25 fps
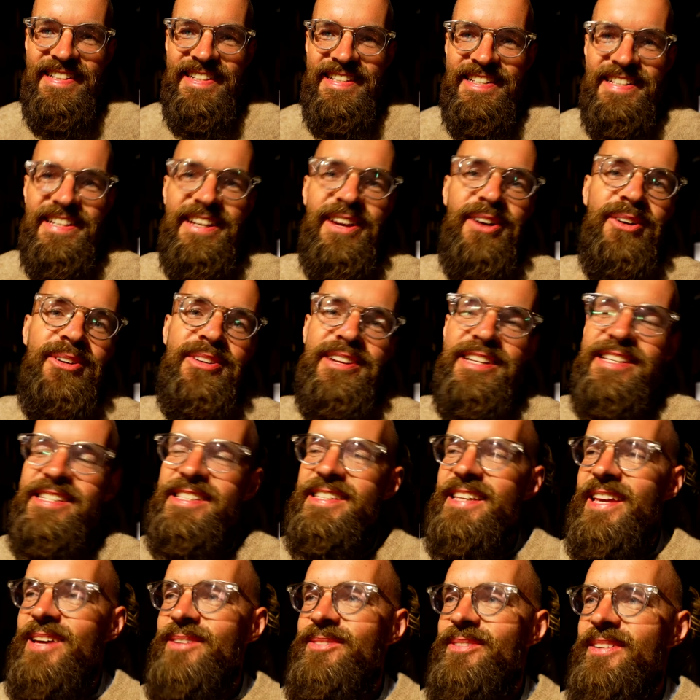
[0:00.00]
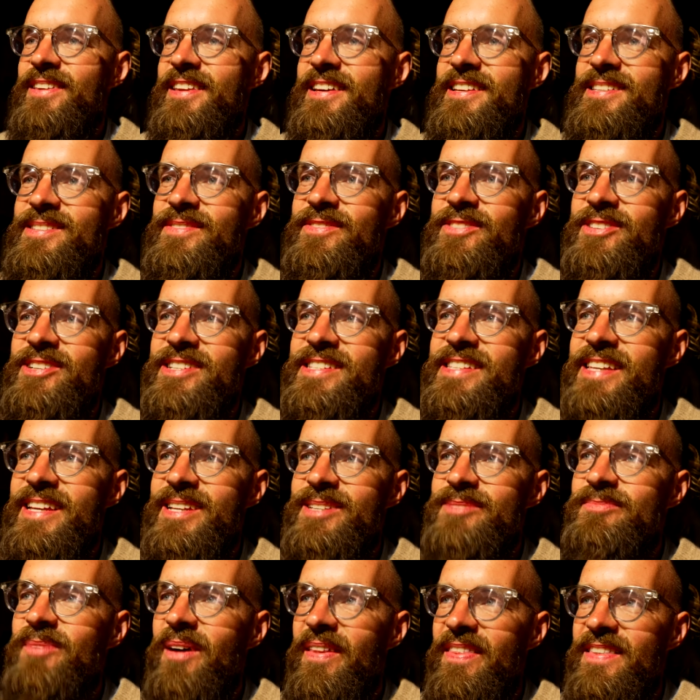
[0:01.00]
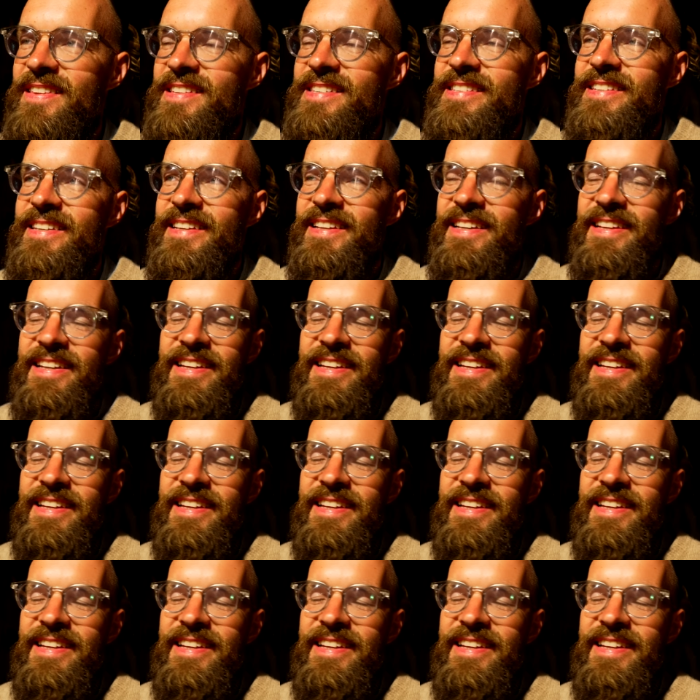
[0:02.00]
She already stayed with us for 6 months,